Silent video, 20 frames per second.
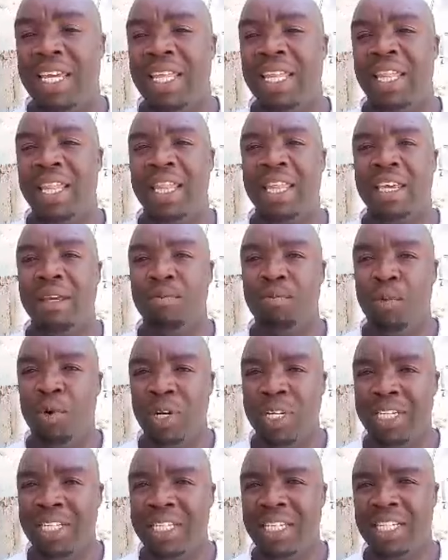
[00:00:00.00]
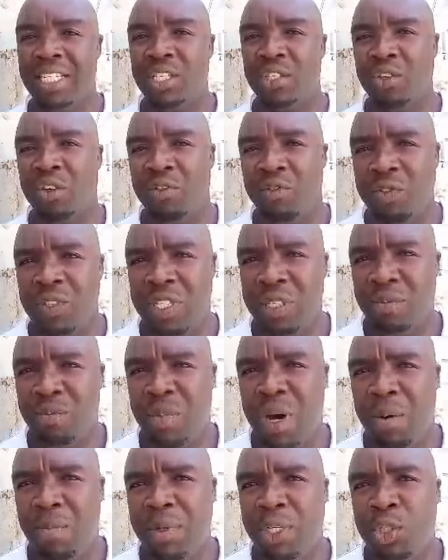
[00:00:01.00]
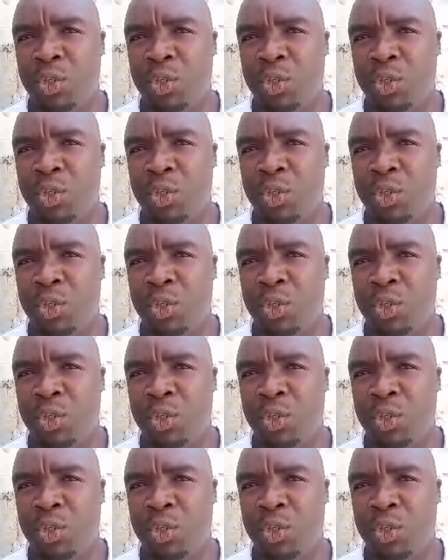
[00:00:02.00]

in the politics of Zimbabwe.